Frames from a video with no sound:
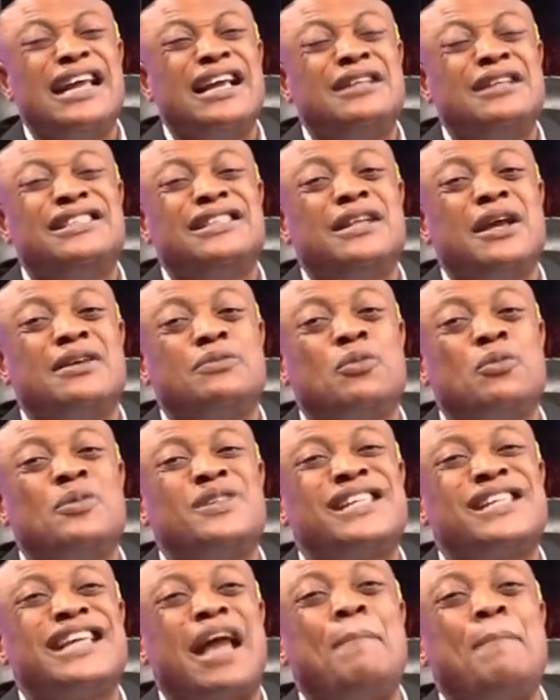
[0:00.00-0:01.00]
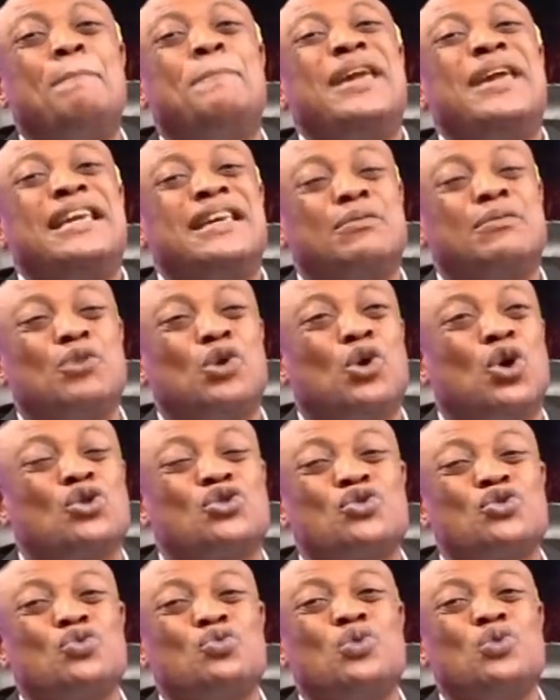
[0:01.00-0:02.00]
into the must say you are being
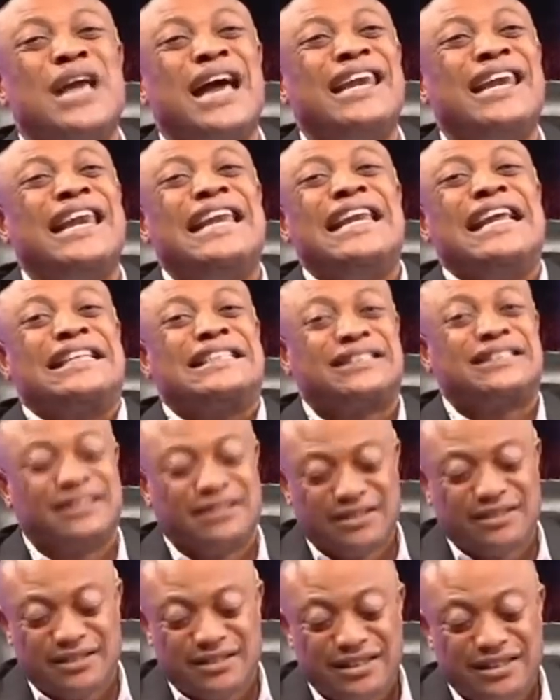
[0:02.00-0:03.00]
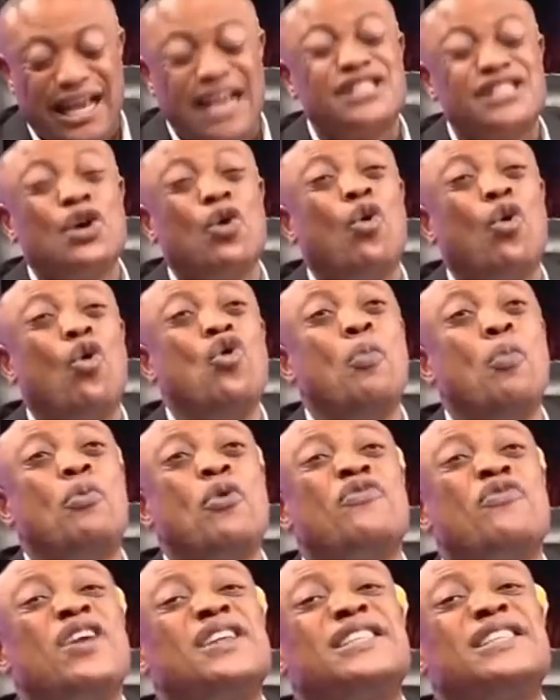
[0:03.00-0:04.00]
because we are learned. That's the only
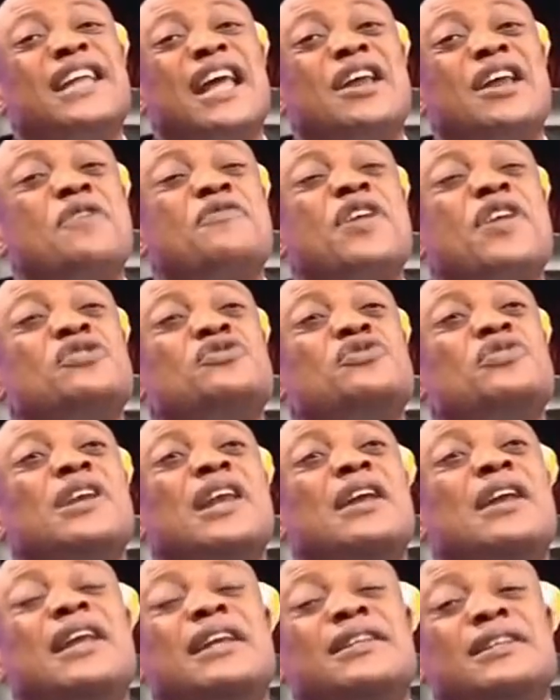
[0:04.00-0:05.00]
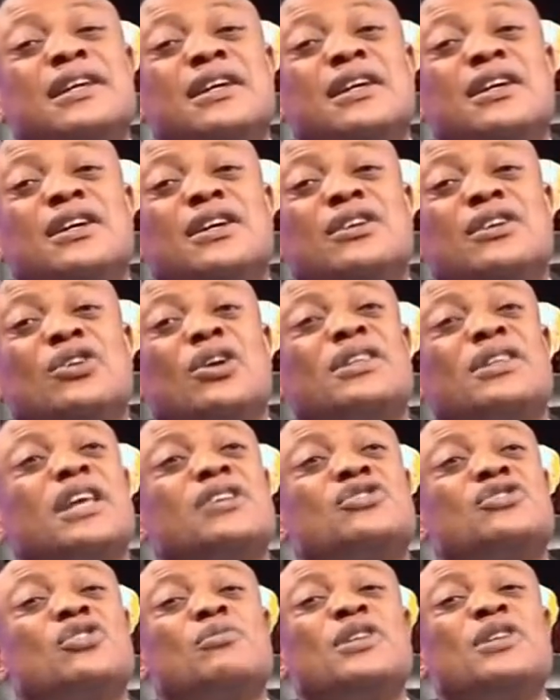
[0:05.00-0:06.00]
profession I refer to learned.
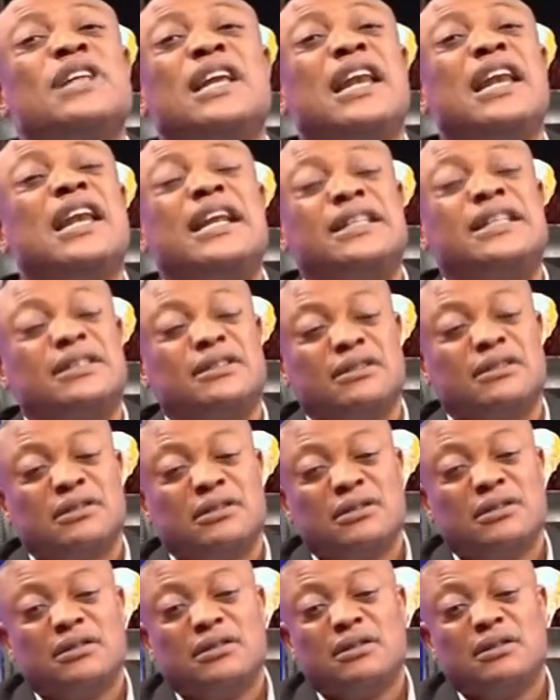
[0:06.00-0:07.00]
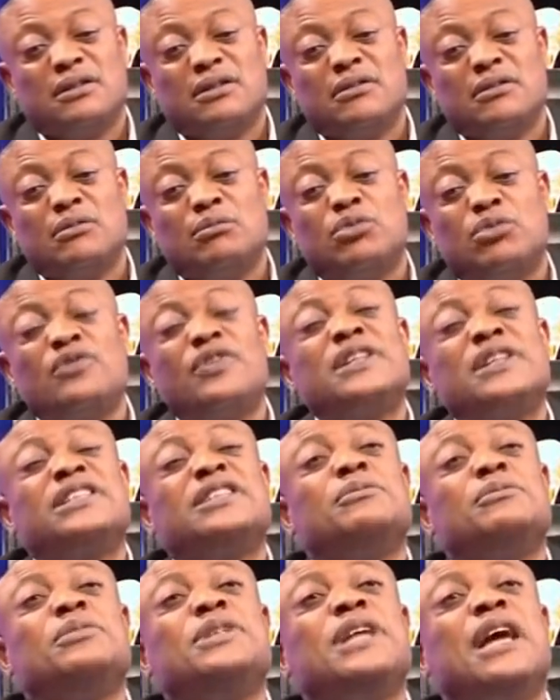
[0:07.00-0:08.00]
Doctor so many learned
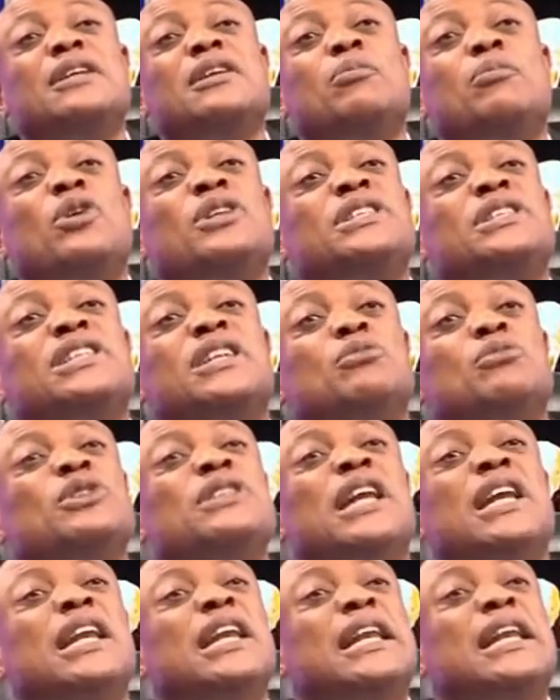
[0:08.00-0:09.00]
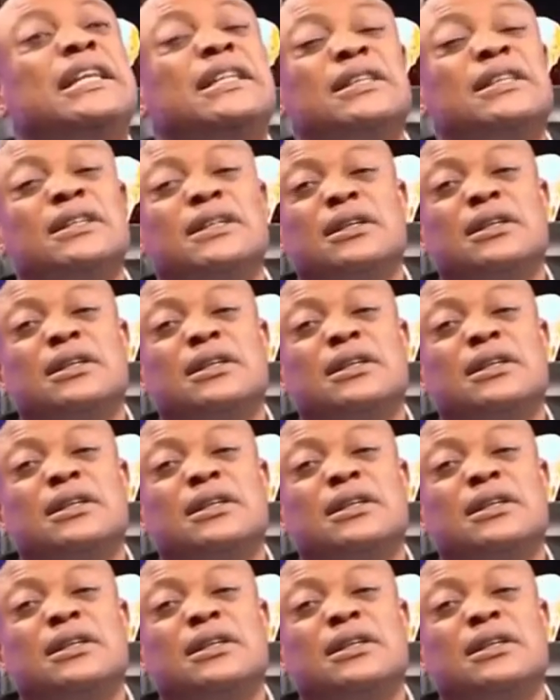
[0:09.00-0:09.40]
profession be and politician many learned